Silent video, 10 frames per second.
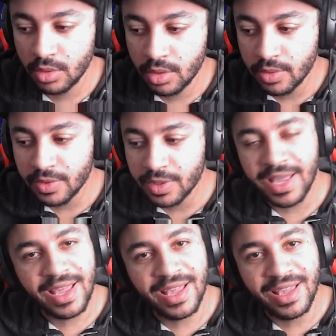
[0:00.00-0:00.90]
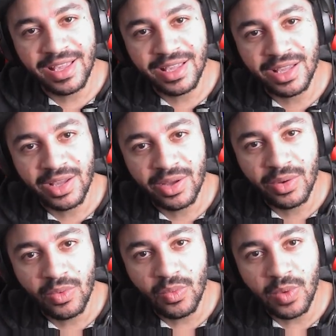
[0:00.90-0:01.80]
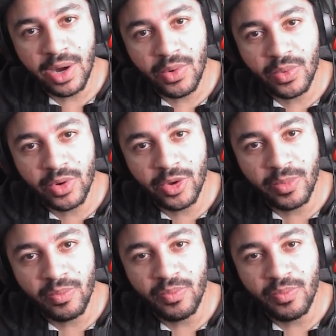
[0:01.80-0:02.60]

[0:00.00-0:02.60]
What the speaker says: Okay, welcome